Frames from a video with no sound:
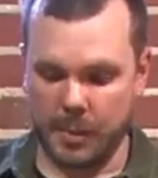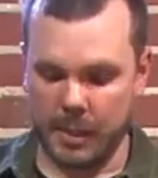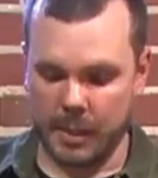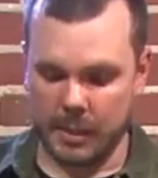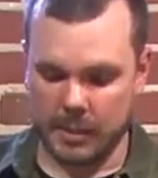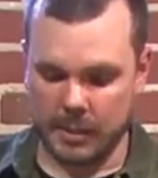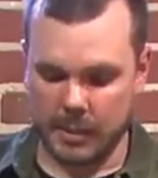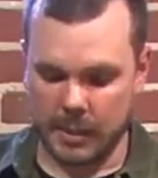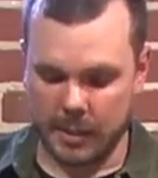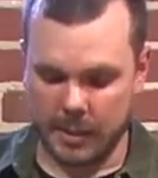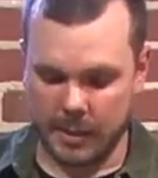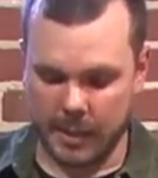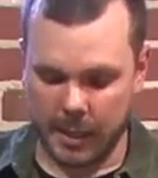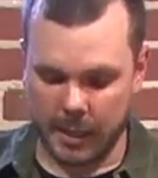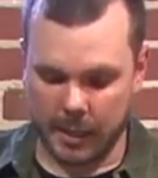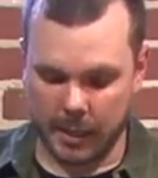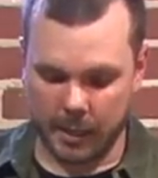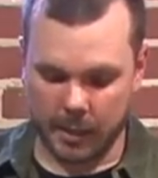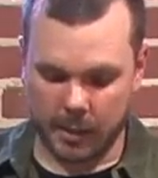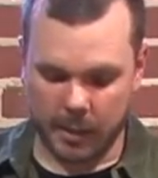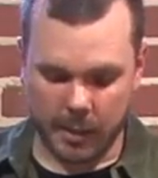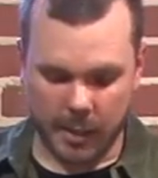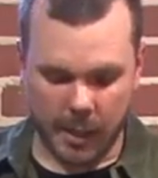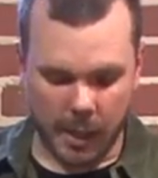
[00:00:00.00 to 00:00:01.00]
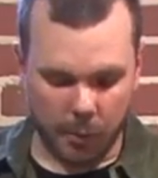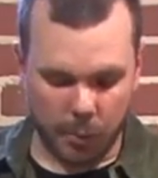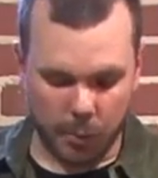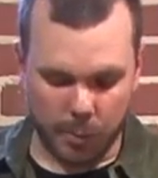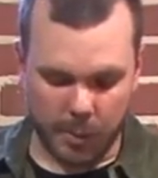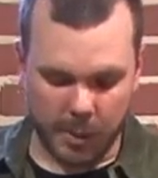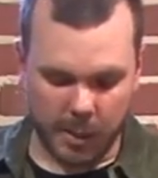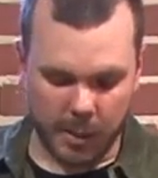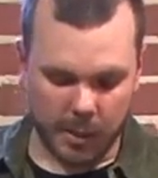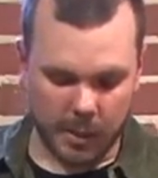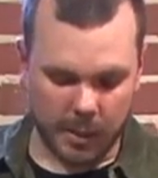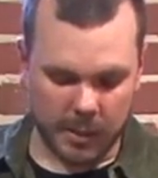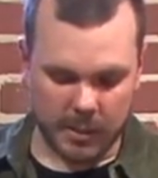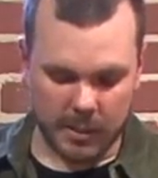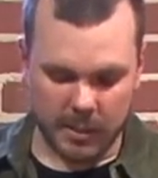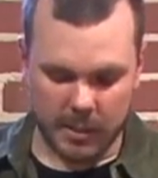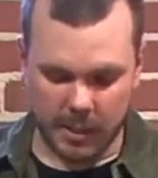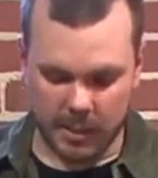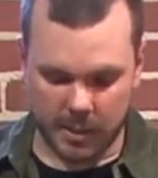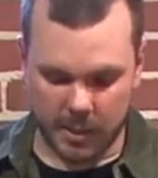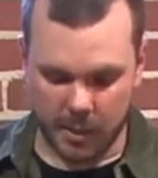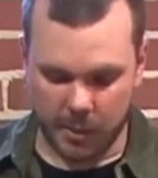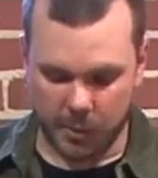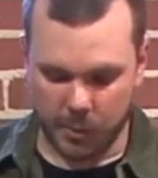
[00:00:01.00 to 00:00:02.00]
being synthetic, and that would be
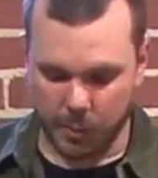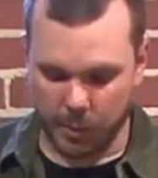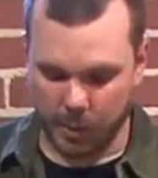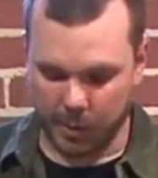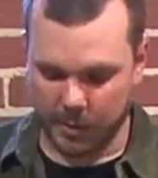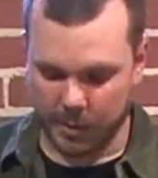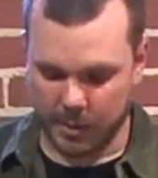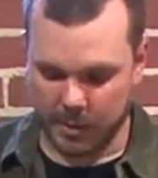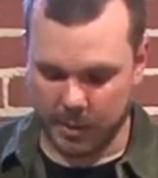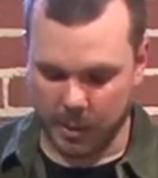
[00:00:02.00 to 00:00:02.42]
consistent throughout the